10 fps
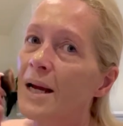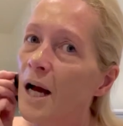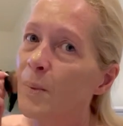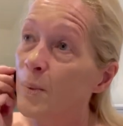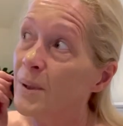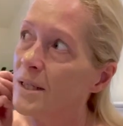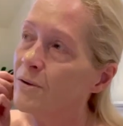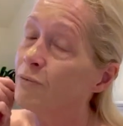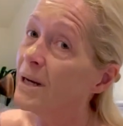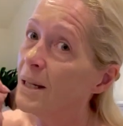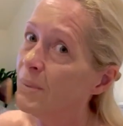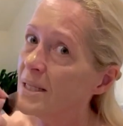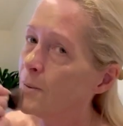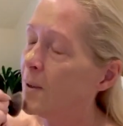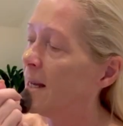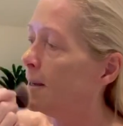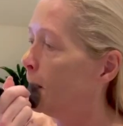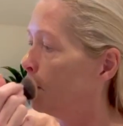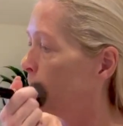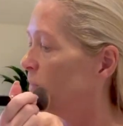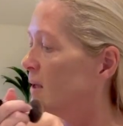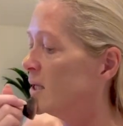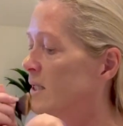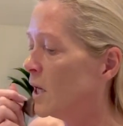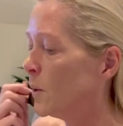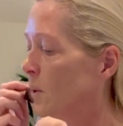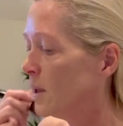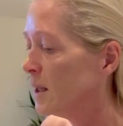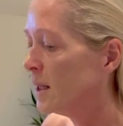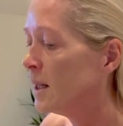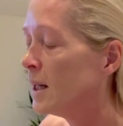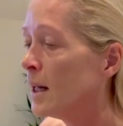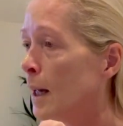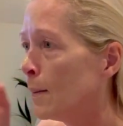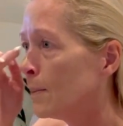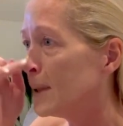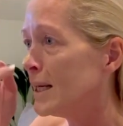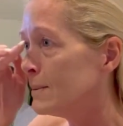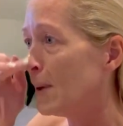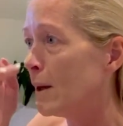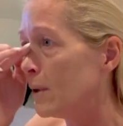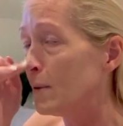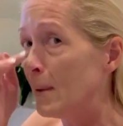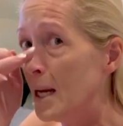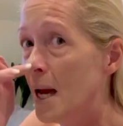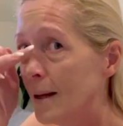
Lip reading: up, but it's a really busy week. So please bear with me.